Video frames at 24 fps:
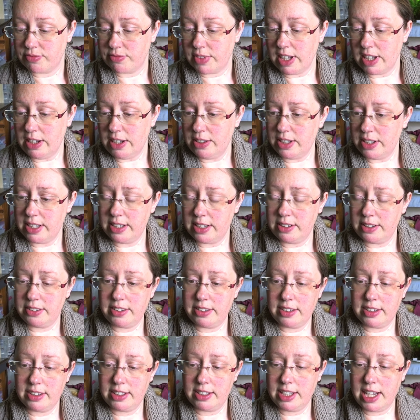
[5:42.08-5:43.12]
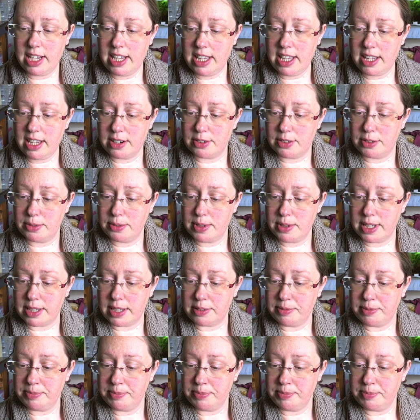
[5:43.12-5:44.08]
Oh, you can use this on your hair as well.